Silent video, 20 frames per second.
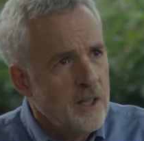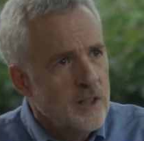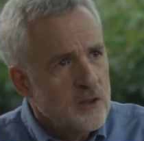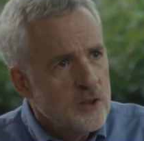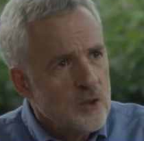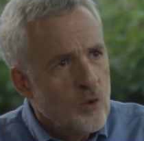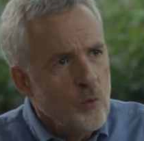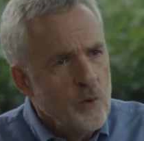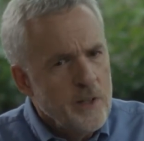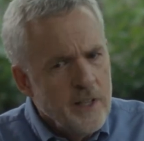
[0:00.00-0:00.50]

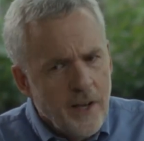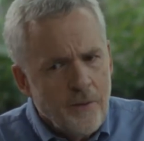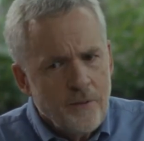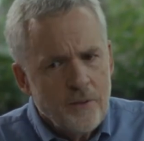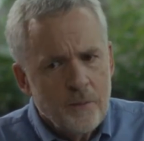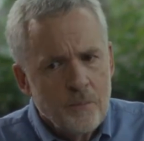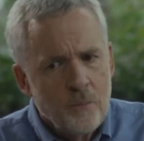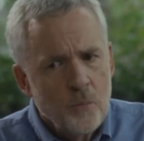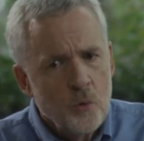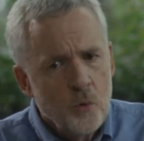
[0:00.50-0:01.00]
So we have
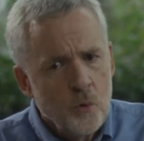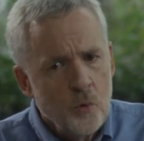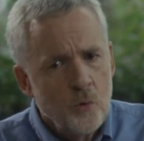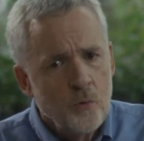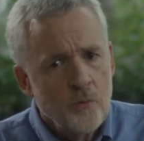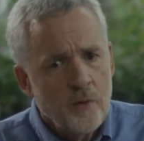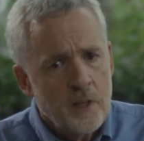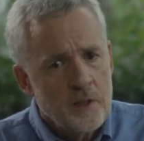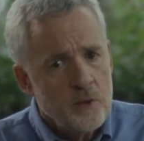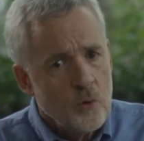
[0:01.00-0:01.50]
to
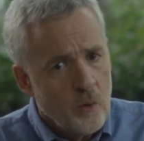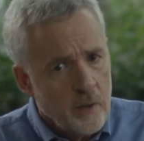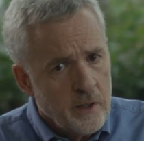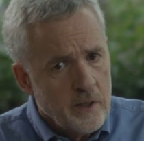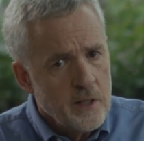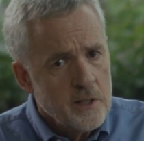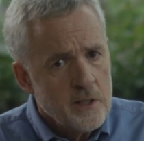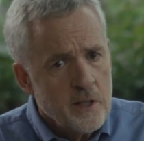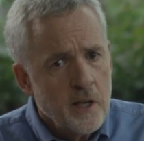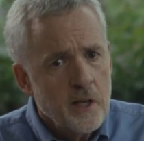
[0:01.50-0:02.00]
move as
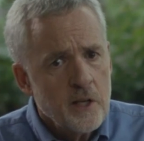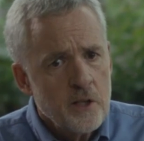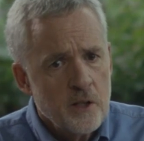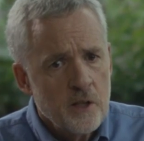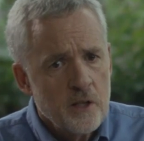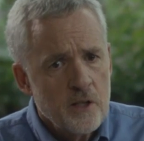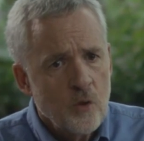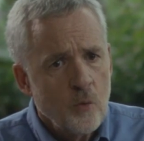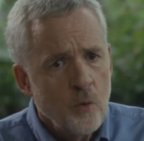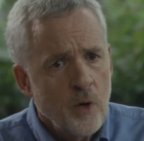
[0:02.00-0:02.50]

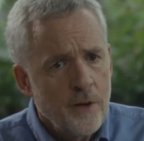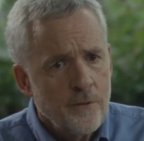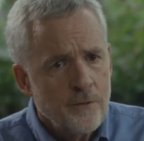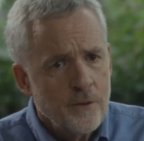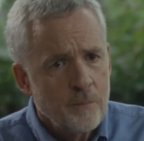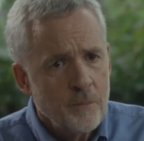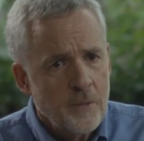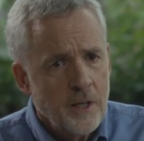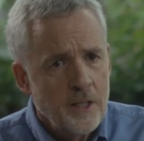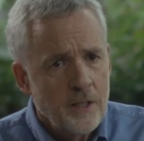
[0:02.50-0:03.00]
organizations away
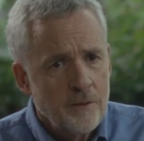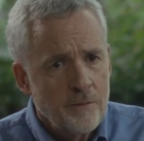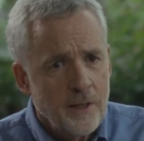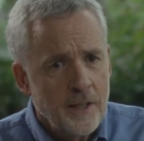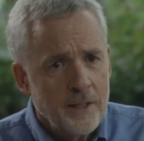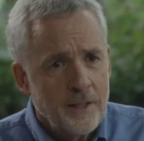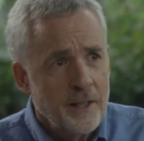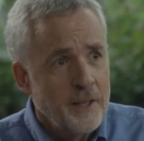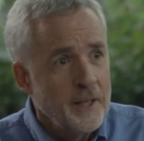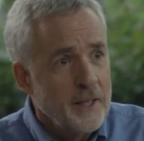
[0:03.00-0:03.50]
from kind of
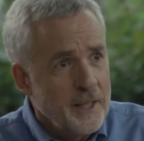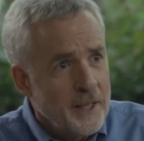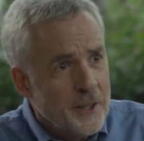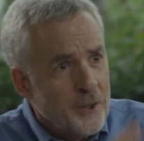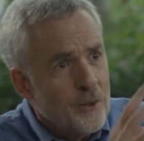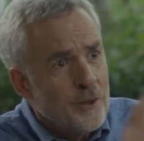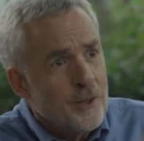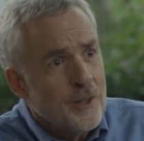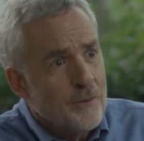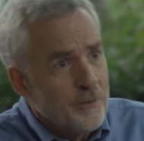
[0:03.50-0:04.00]
like an
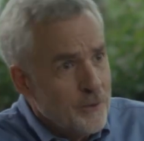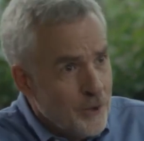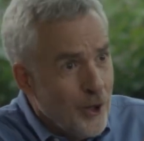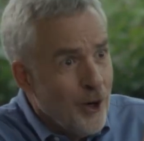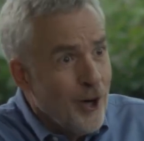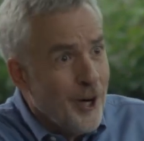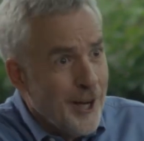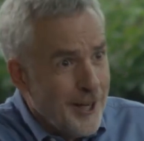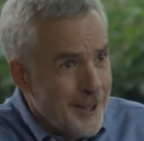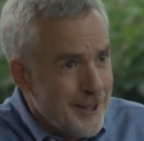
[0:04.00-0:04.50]
era of
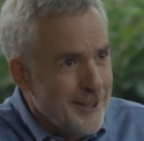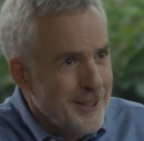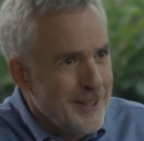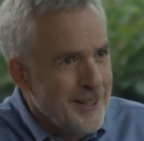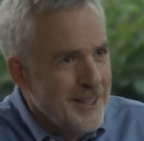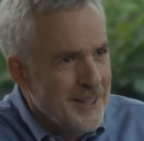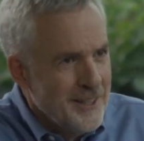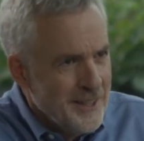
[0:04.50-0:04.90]
talk